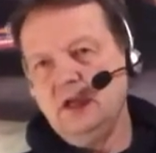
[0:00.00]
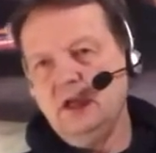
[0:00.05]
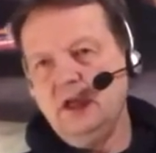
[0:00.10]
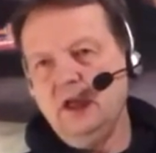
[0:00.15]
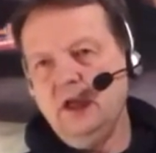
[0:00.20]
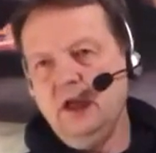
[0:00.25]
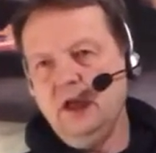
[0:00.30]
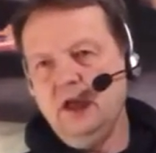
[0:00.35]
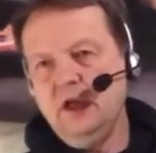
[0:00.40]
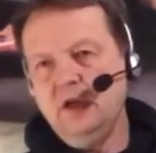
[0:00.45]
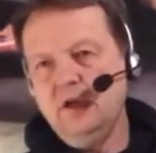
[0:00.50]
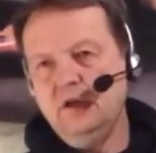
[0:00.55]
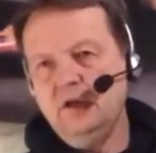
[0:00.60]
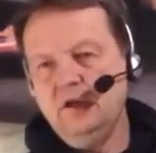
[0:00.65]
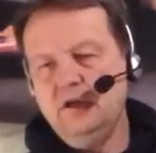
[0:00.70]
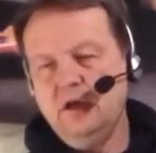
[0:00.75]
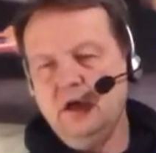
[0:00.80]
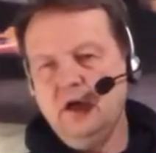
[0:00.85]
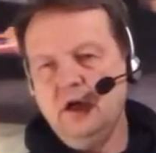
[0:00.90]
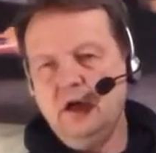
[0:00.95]

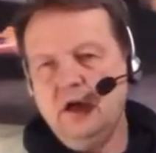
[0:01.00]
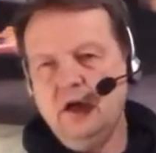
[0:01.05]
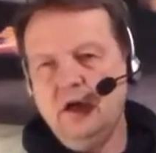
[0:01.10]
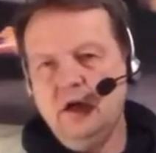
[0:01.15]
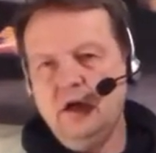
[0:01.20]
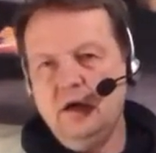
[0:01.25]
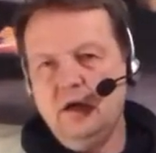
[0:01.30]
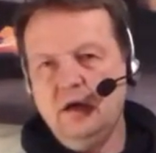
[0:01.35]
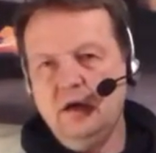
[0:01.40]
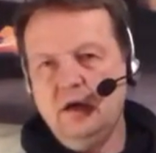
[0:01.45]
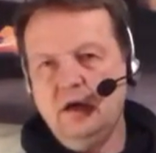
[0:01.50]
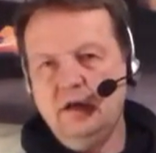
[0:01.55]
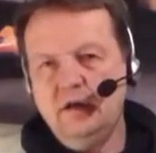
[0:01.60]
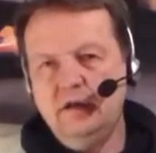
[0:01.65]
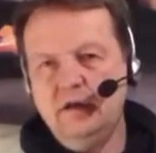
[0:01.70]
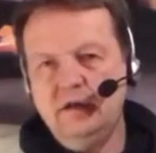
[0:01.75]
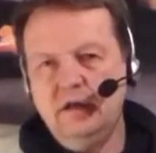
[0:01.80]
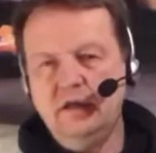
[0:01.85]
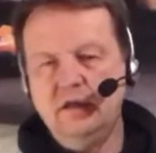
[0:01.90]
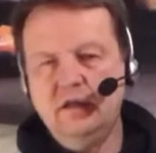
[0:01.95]
And I
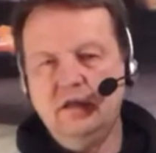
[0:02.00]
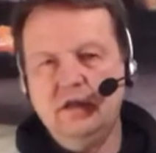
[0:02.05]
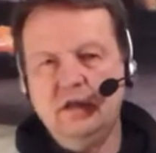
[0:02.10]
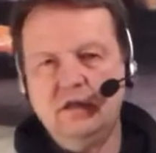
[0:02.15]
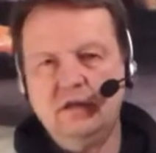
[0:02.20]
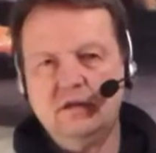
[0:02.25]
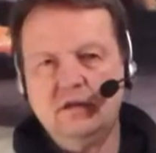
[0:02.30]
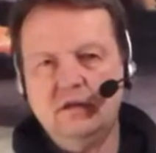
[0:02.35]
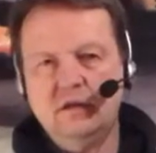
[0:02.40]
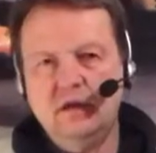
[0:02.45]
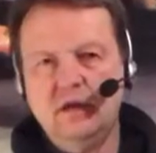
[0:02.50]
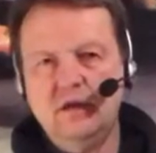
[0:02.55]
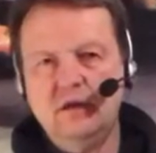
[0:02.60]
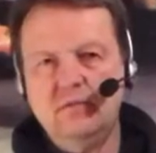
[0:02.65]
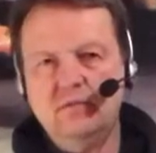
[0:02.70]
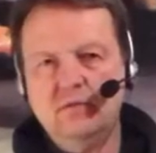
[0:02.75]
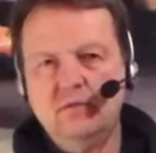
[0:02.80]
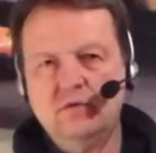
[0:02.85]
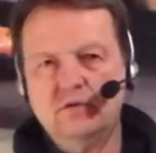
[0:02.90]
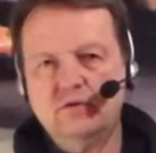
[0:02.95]
did get a
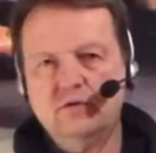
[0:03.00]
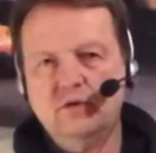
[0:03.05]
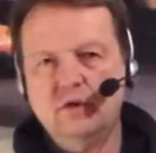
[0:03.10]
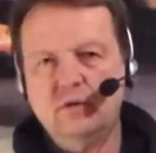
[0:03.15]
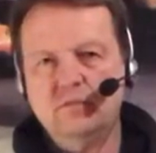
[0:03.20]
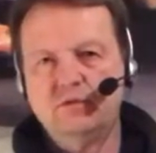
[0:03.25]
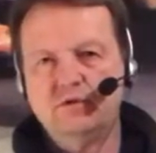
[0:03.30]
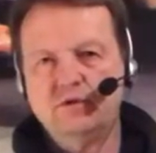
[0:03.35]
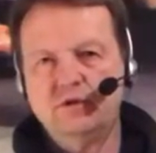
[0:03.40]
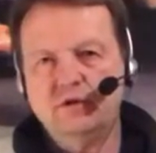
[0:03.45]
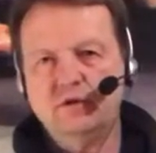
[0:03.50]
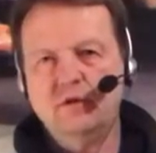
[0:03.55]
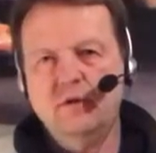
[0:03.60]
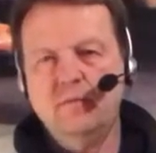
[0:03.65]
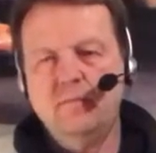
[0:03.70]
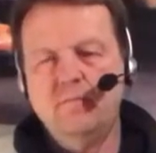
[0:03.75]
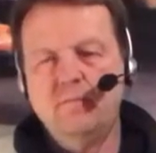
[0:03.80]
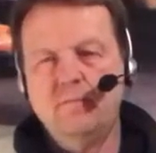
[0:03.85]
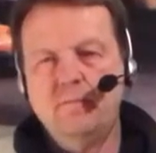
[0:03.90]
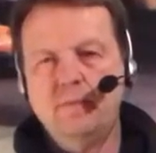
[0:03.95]
prescription
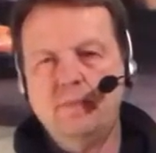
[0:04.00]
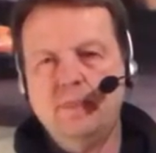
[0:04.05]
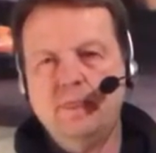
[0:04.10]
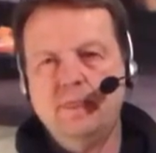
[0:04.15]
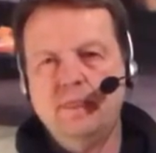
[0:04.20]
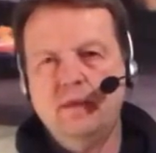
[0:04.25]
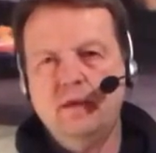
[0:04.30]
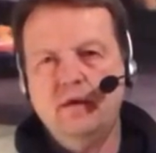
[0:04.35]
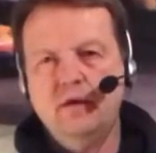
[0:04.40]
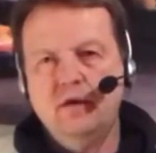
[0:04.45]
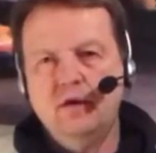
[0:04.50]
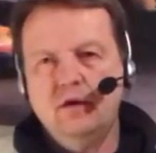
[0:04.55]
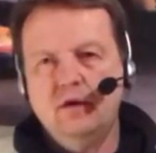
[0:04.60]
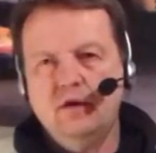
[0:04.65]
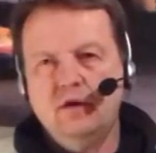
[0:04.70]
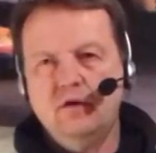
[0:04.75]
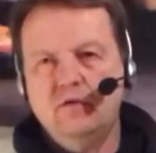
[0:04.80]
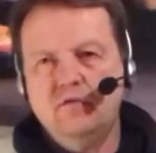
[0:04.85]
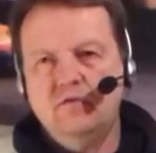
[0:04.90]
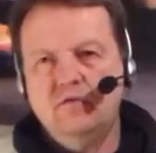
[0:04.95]

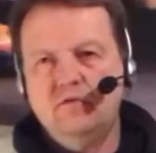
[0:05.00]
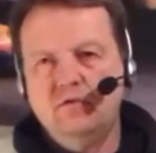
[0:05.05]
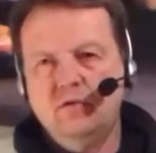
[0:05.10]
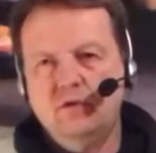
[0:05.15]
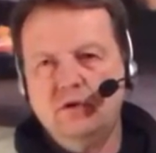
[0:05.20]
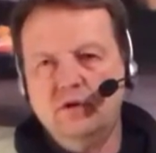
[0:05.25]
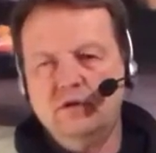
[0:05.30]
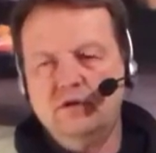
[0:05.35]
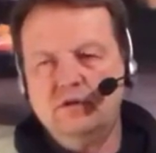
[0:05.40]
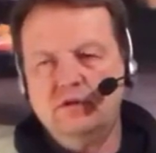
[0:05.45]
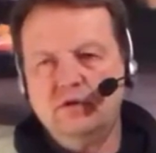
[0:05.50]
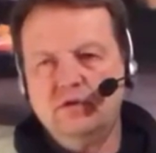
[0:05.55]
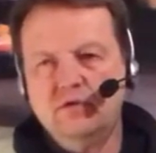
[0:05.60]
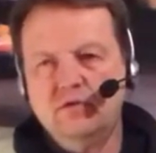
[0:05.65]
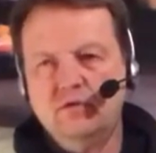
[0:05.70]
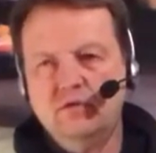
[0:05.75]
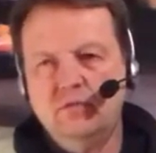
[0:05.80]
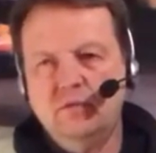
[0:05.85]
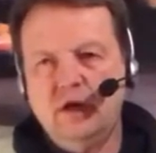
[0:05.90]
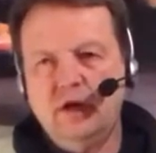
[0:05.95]
for
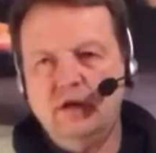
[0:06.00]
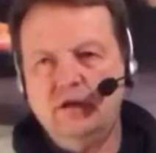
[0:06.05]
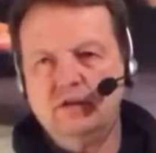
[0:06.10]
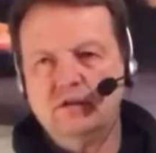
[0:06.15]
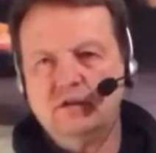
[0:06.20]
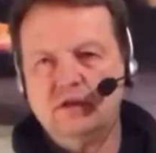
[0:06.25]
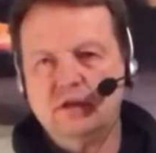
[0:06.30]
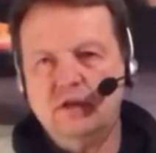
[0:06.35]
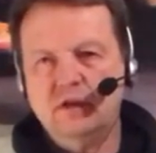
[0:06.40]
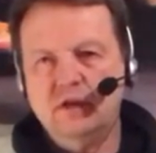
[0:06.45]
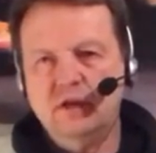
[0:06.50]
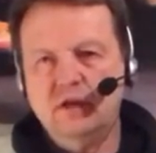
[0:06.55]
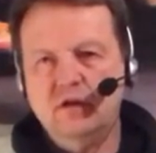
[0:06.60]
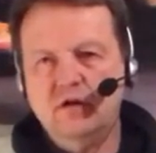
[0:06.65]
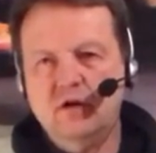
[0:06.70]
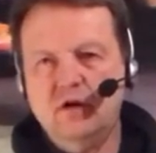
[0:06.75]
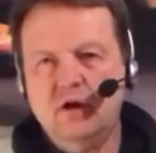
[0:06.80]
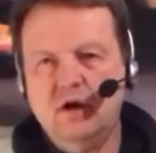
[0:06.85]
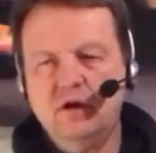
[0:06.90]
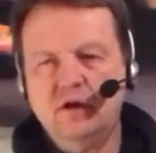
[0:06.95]
Azithromycin in
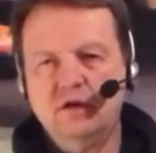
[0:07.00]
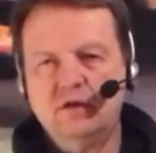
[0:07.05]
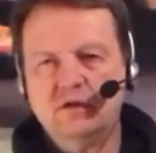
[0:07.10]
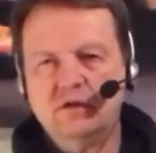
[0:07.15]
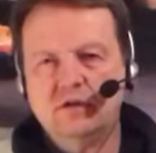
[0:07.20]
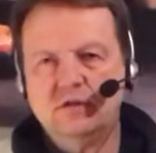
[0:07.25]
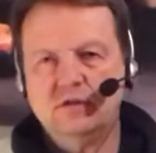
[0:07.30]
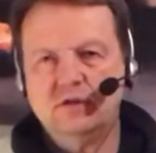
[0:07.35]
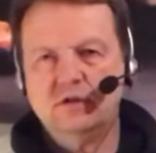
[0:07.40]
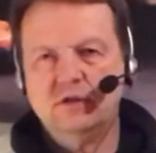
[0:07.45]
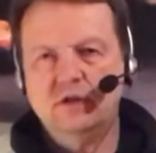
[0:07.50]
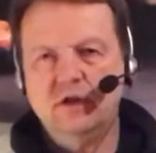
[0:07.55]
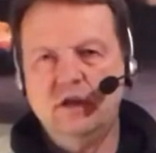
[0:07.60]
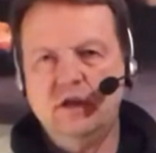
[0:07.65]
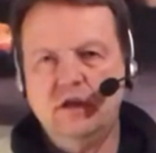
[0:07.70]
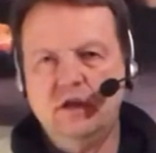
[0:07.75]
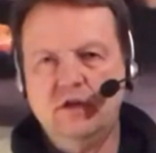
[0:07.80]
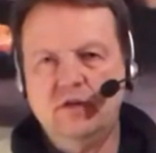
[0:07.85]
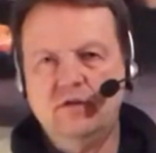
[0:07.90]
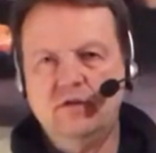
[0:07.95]
August,
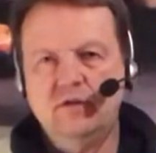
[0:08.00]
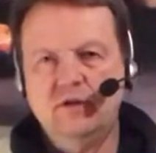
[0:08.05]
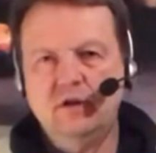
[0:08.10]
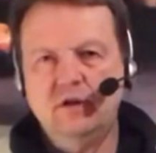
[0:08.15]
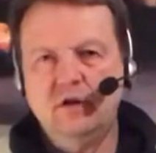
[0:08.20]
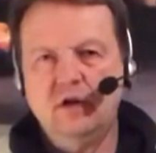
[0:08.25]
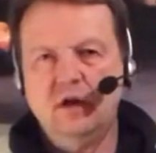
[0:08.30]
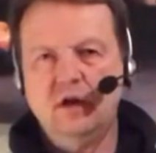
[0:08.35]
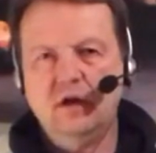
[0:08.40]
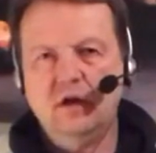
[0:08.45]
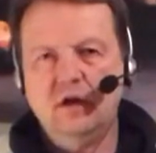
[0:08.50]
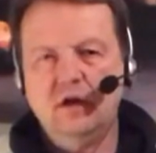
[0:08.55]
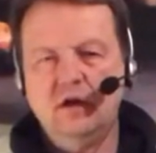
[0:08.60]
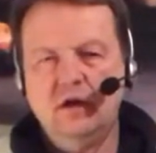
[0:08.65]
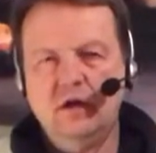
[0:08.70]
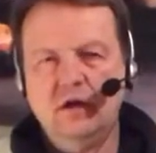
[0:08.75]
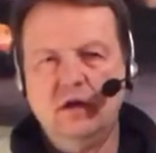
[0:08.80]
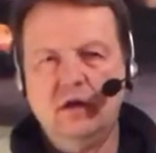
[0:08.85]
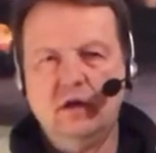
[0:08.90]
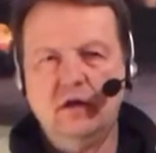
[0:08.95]
and I think
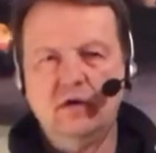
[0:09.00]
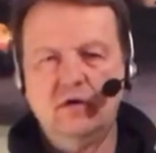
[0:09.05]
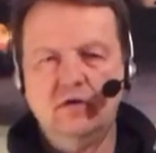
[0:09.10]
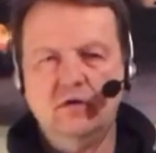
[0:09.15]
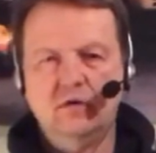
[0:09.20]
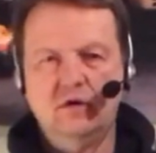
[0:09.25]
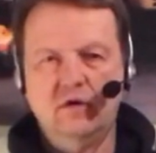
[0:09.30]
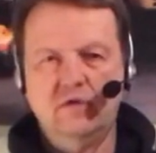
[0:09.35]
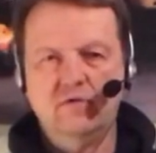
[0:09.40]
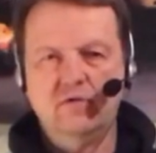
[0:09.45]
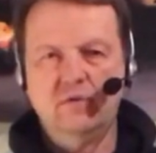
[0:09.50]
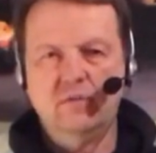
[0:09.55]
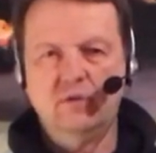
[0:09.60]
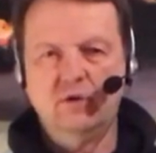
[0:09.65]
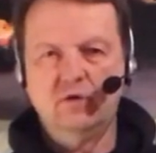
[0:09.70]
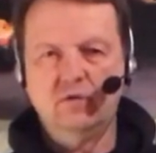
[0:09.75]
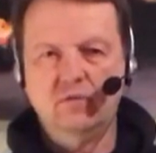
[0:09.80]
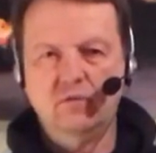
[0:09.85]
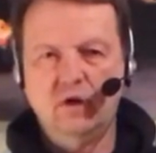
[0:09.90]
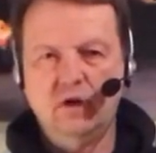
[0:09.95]
I don't know if I'm
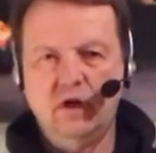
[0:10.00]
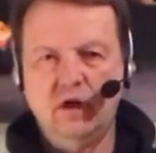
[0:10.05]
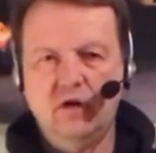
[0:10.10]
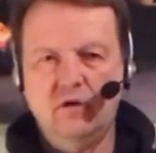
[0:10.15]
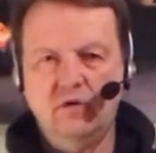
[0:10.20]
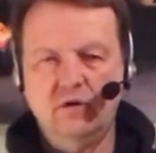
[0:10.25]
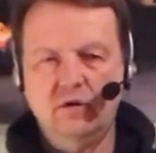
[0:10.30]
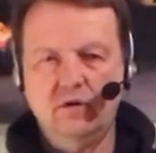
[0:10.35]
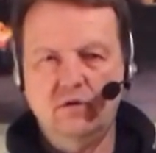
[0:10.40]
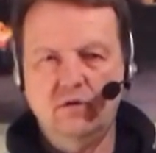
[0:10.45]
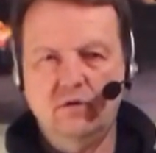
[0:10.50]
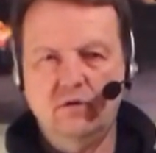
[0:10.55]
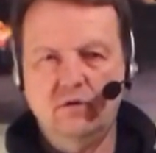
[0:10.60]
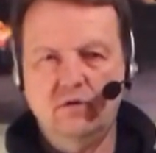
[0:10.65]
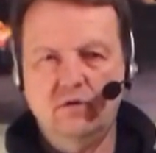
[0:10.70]
going to run out in